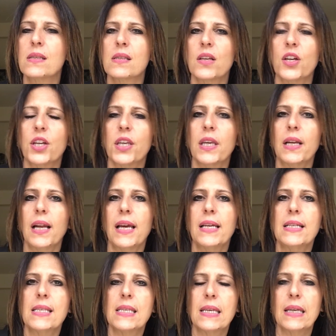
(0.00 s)

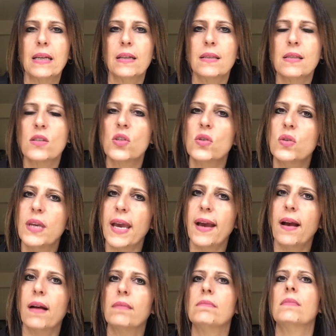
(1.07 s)
circulating and to
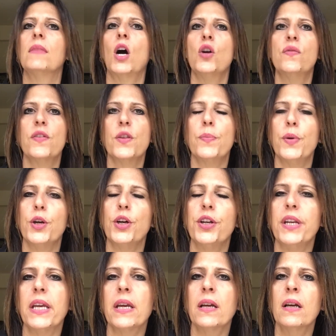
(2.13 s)
get over the
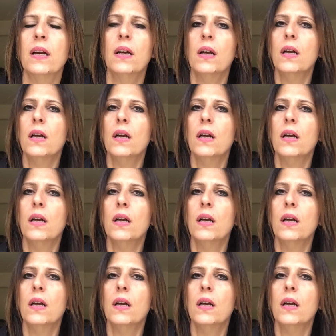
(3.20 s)
burning.